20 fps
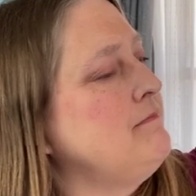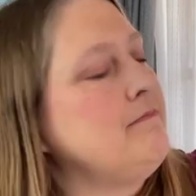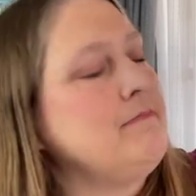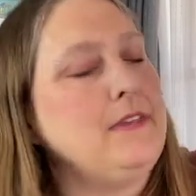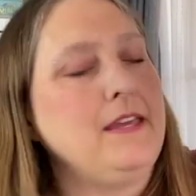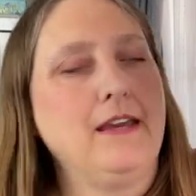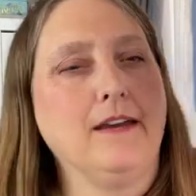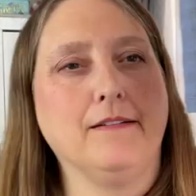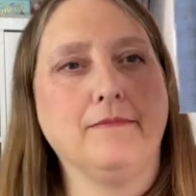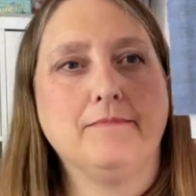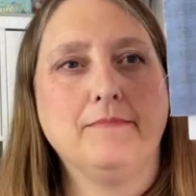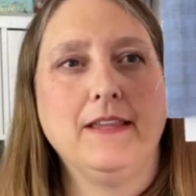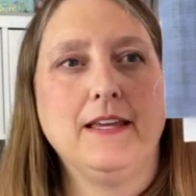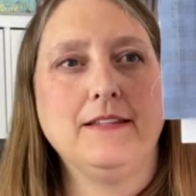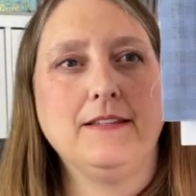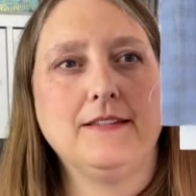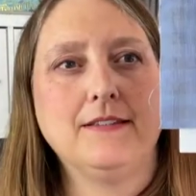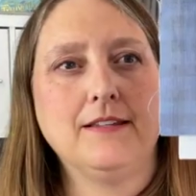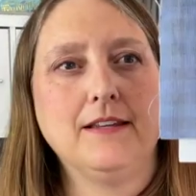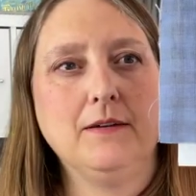yeah,
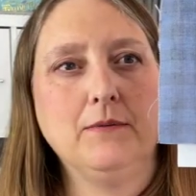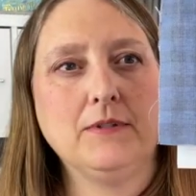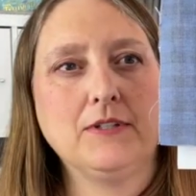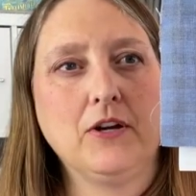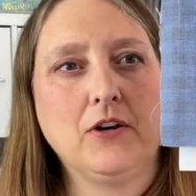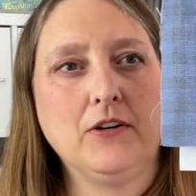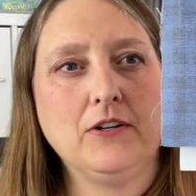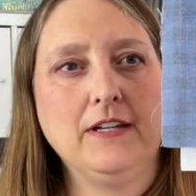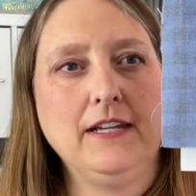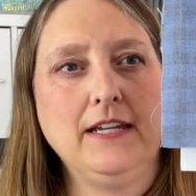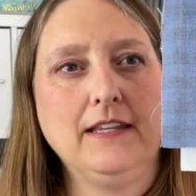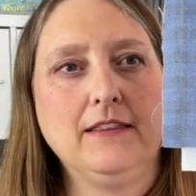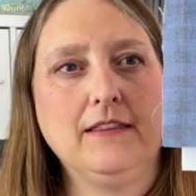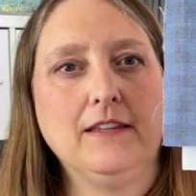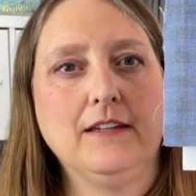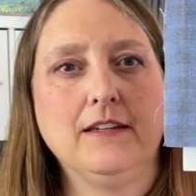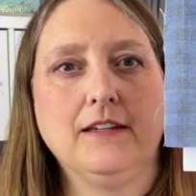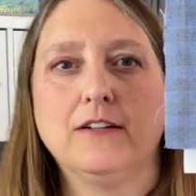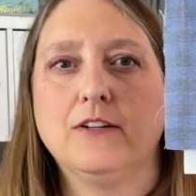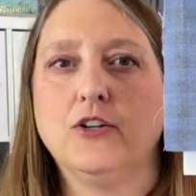that's, it was hard to get
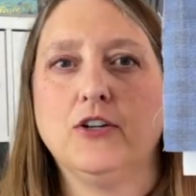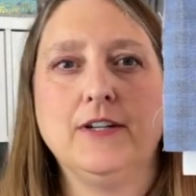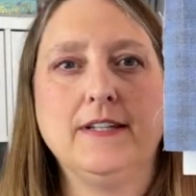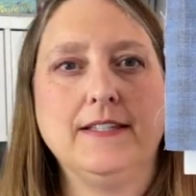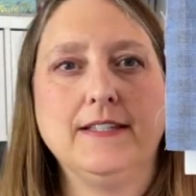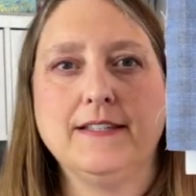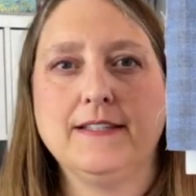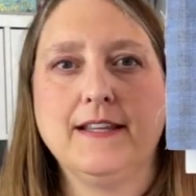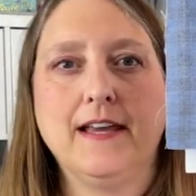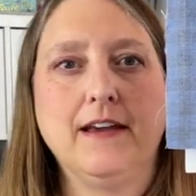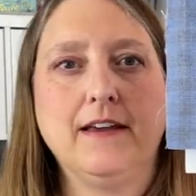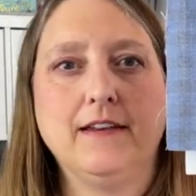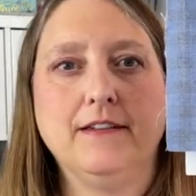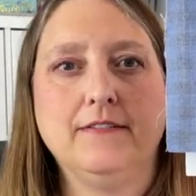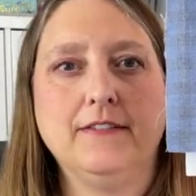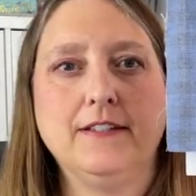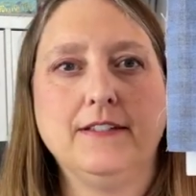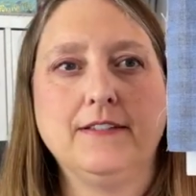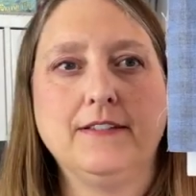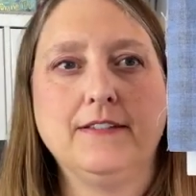the creases out of
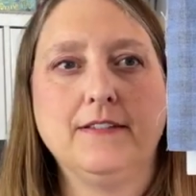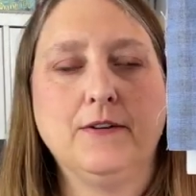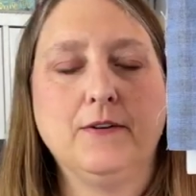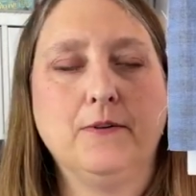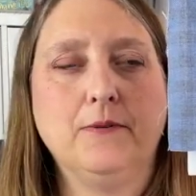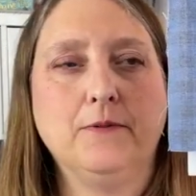it. So